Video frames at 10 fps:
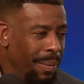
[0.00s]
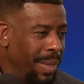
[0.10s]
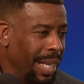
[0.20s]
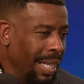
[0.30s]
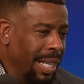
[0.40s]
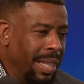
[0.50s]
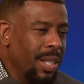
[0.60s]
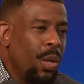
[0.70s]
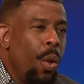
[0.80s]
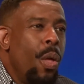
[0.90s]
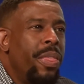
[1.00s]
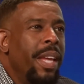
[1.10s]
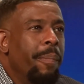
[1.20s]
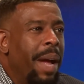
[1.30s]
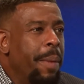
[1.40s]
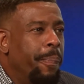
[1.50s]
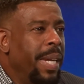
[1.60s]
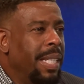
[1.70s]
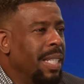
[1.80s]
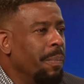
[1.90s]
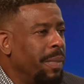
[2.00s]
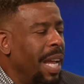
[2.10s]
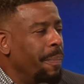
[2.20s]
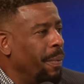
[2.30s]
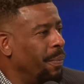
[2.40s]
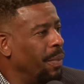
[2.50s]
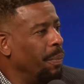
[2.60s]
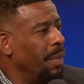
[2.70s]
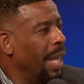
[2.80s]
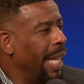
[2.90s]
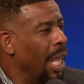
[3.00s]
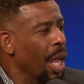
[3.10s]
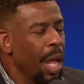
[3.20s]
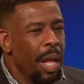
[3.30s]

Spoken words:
I'm thinking that this whole thing might be some type of like